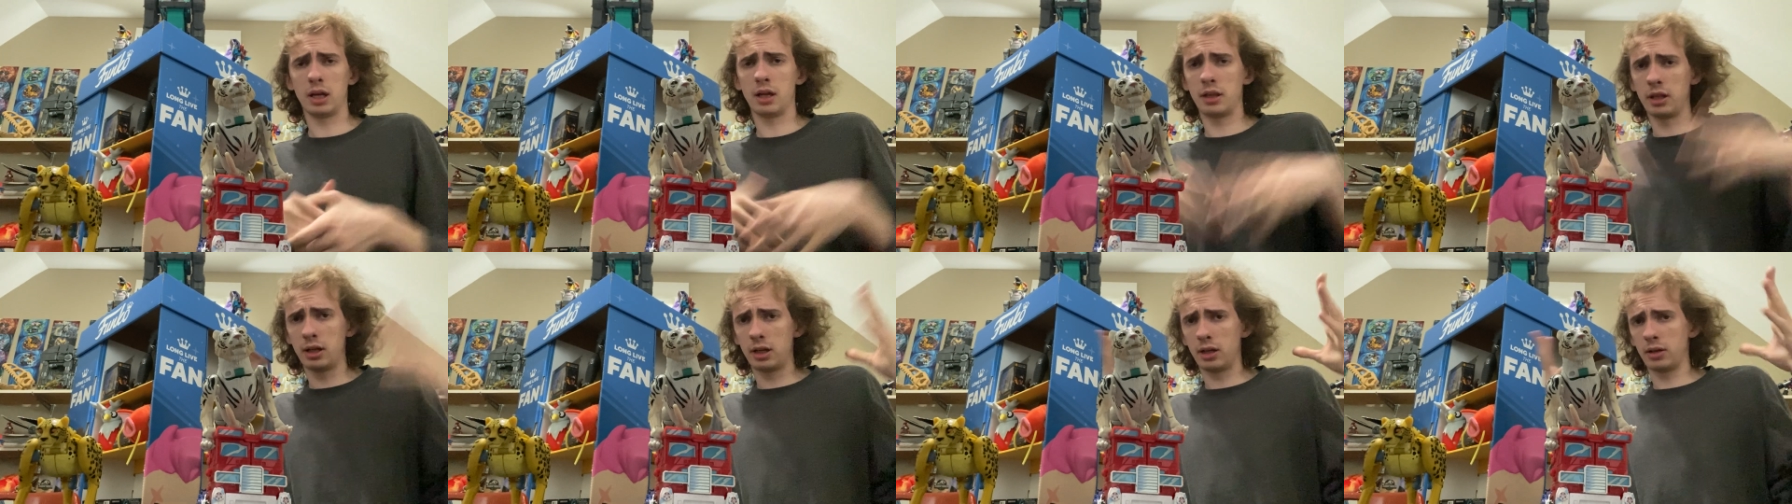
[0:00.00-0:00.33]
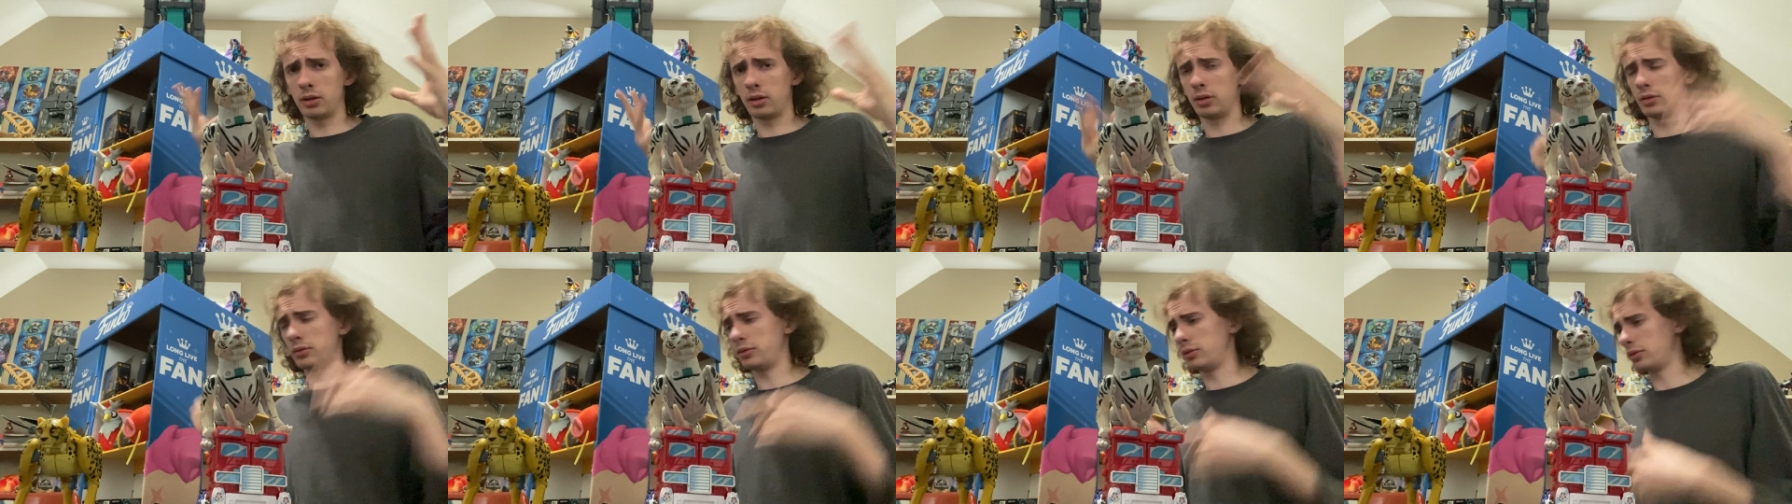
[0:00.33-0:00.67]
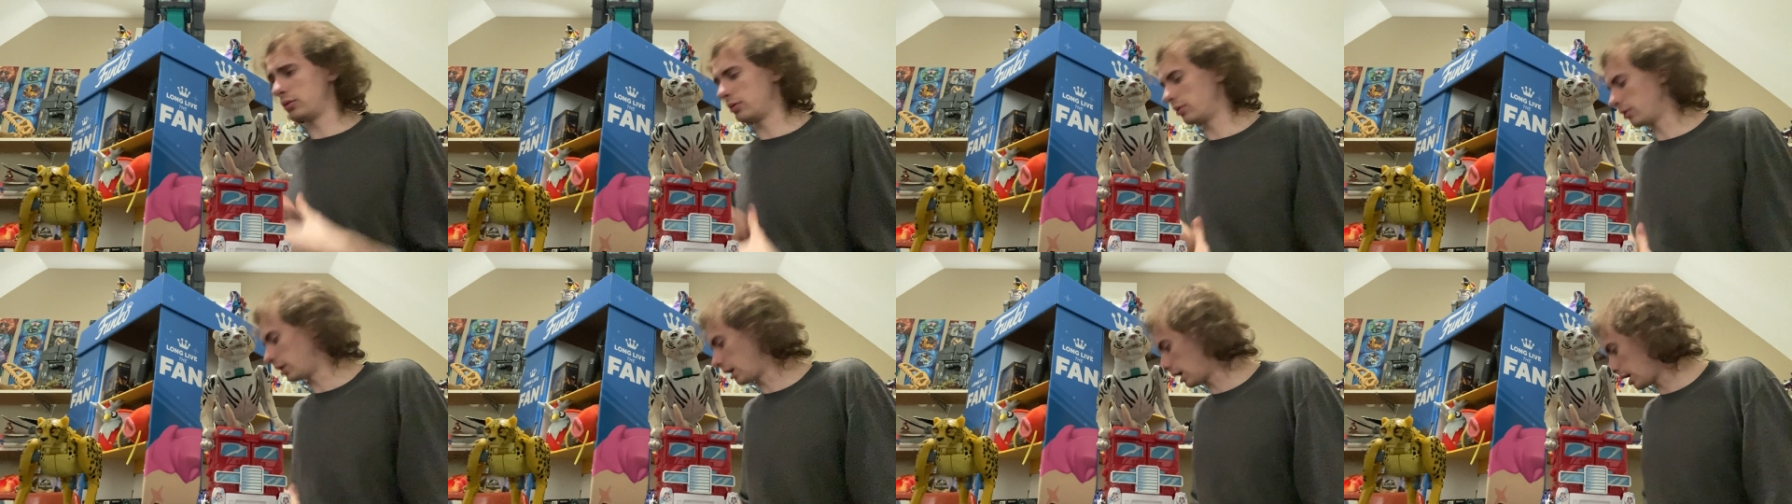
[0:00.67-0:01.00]
and then I'll
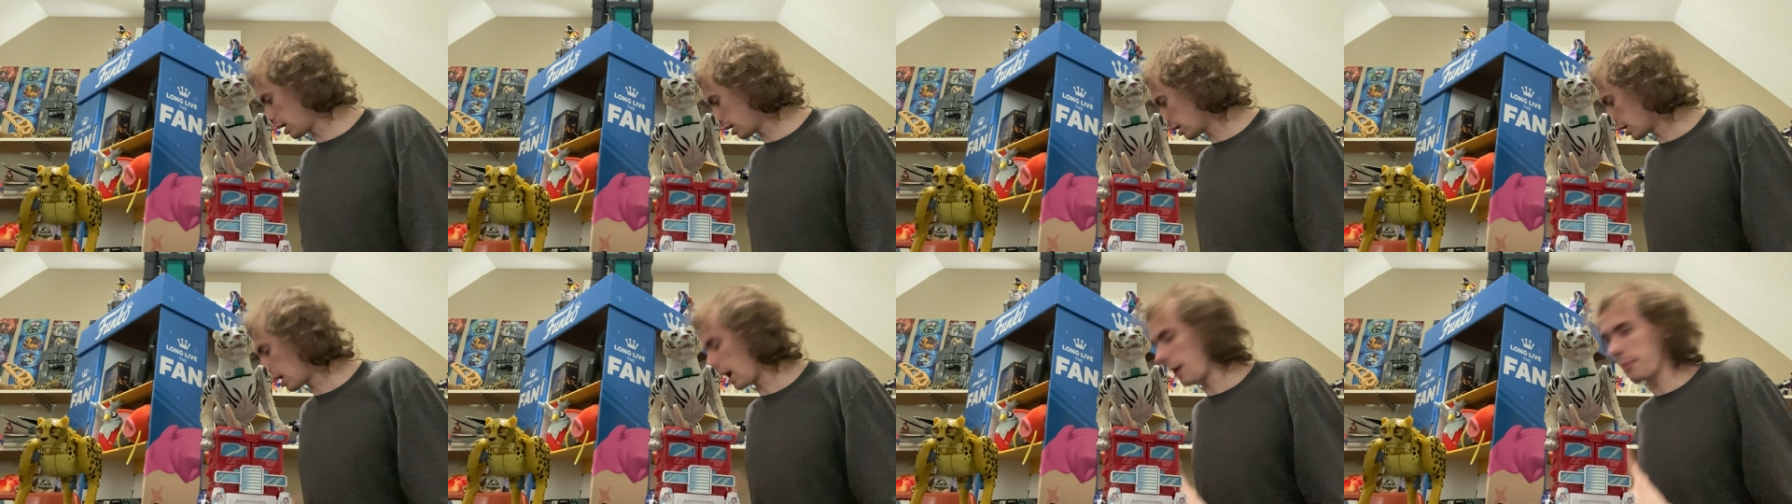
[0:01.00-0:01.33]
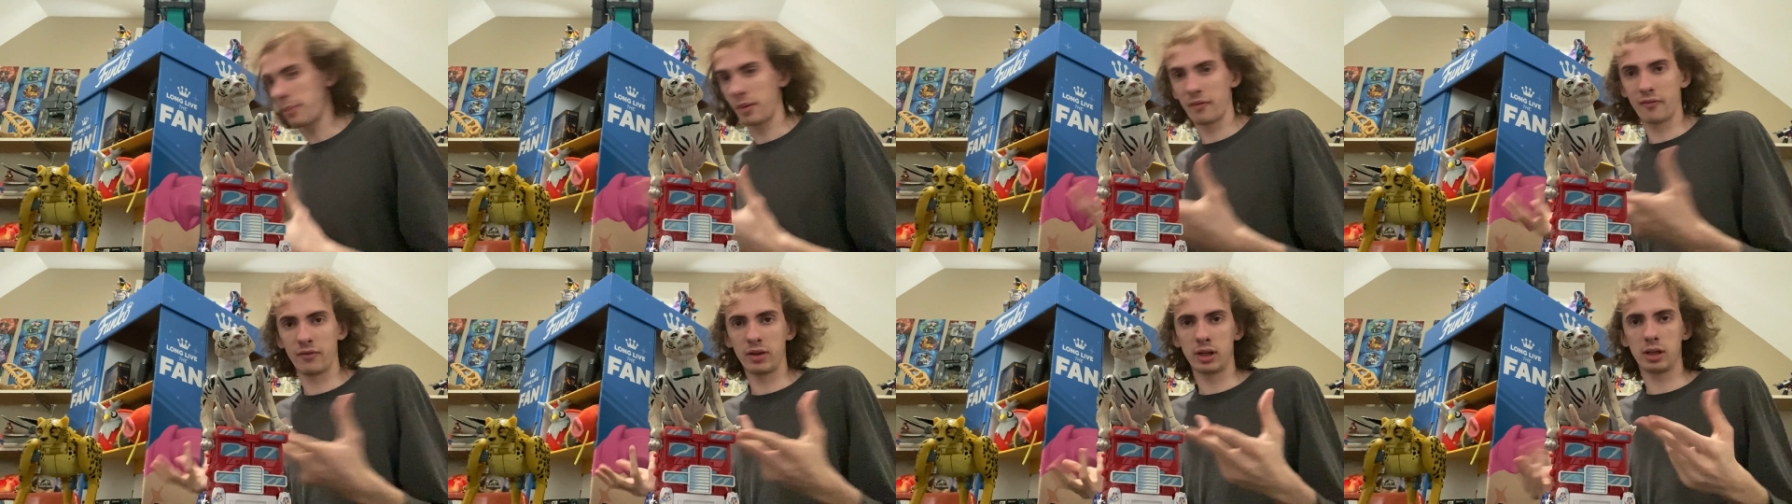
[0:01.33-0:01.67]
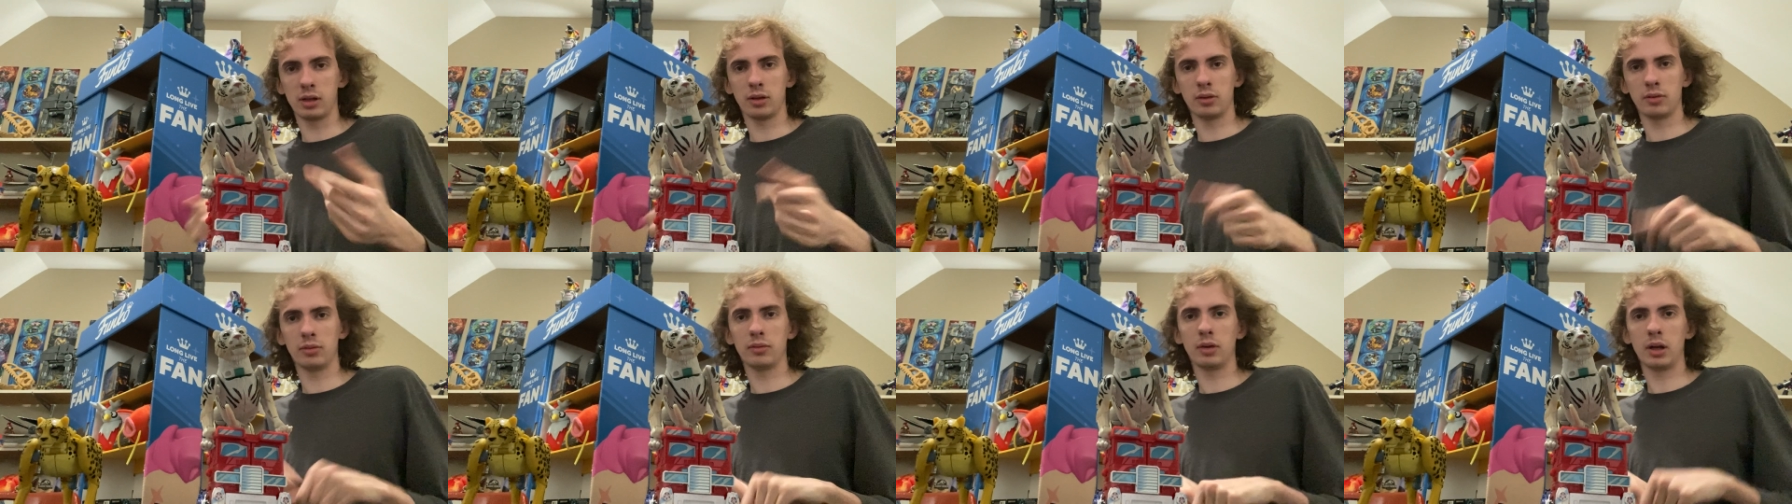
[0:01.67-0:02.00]
do a Kup
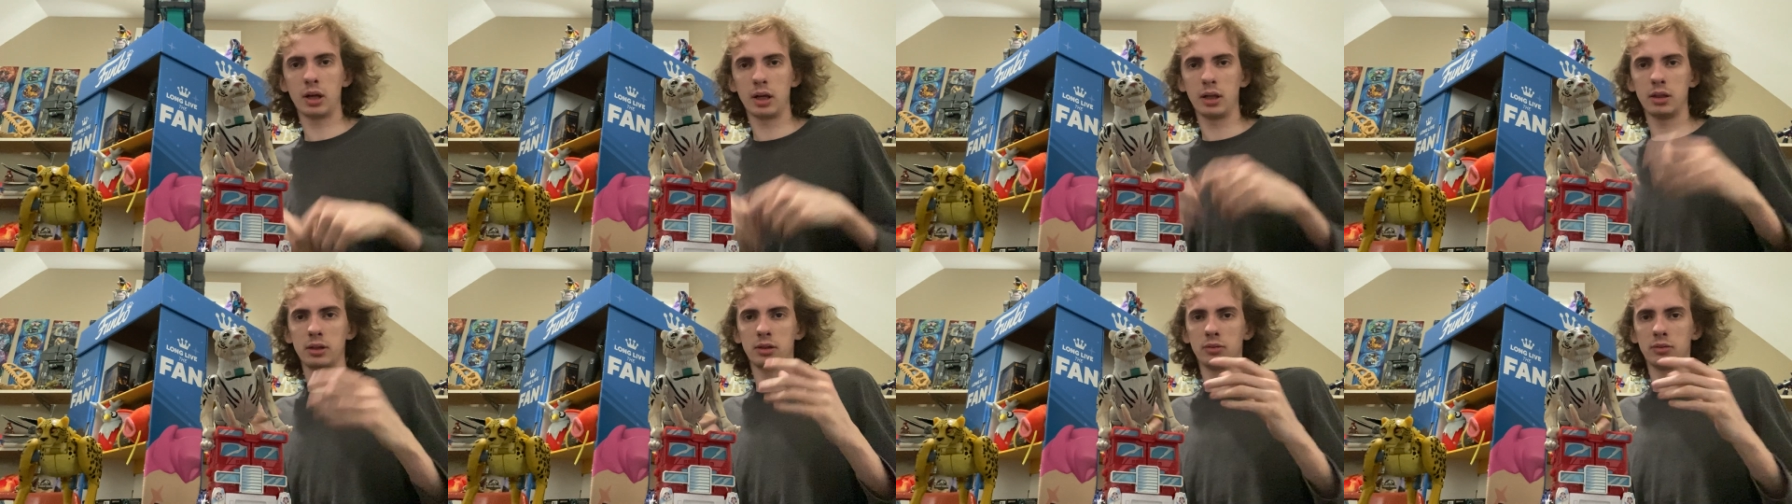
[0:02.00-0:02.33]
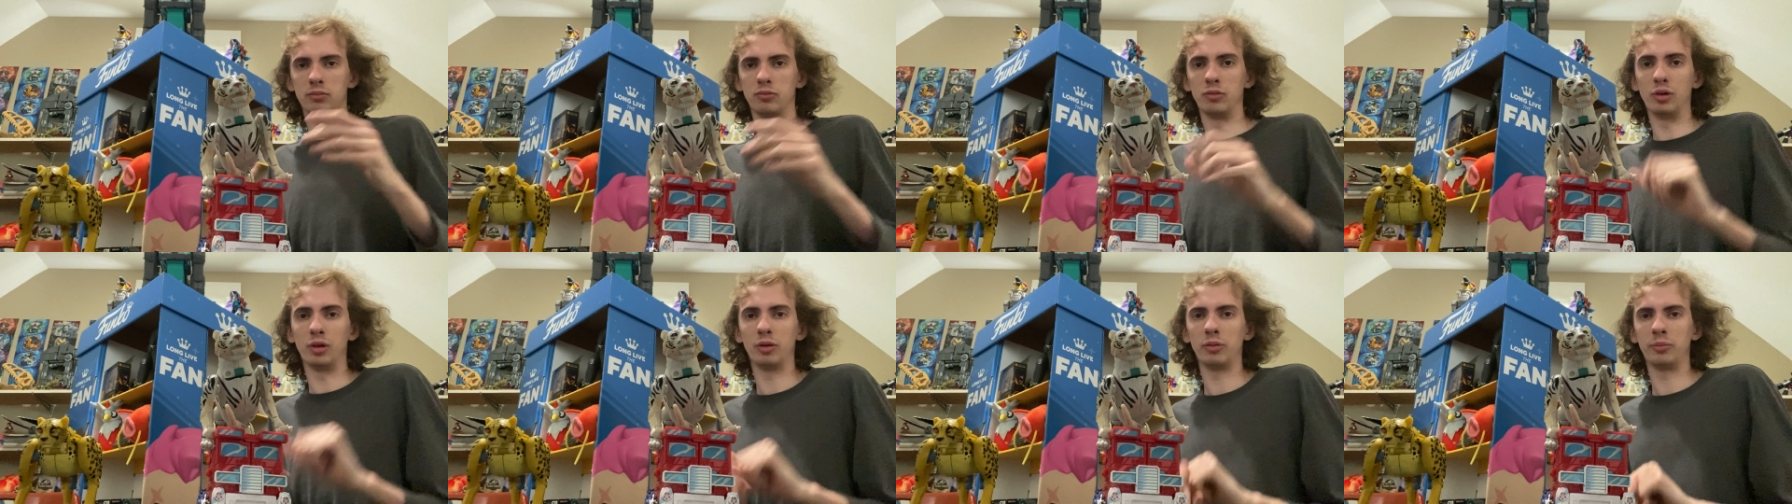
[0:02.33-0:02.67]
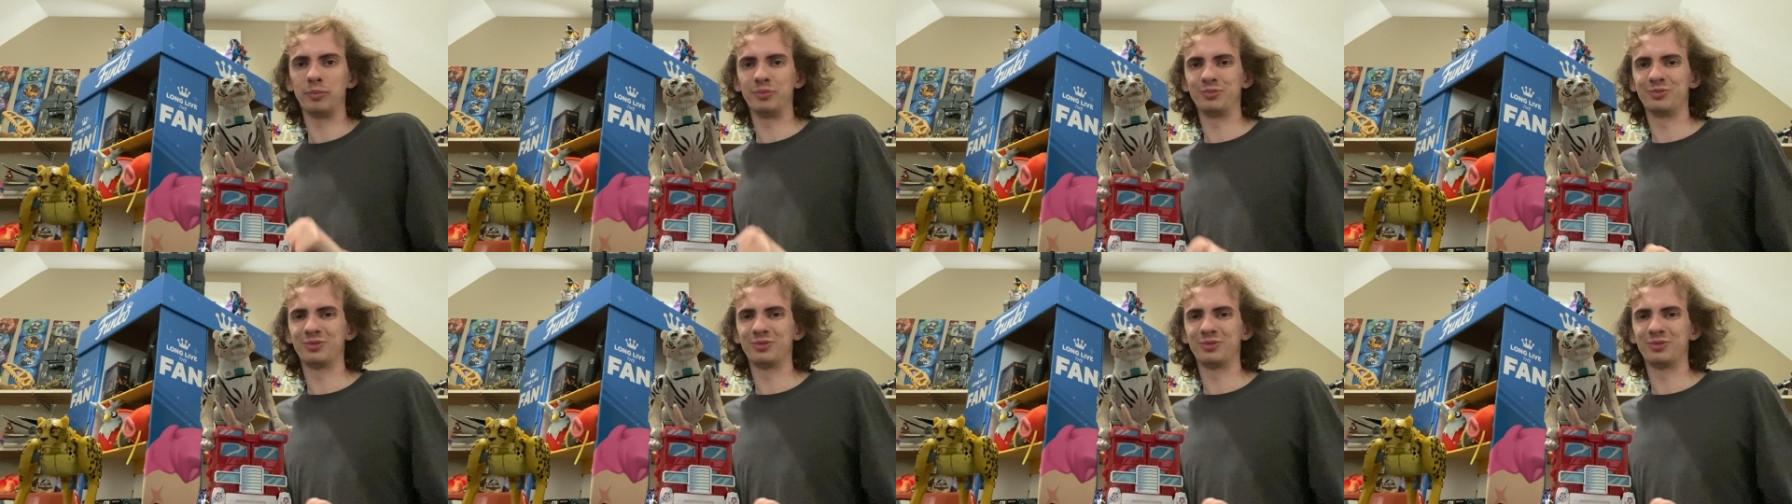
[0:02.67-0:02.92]
video, and we'll...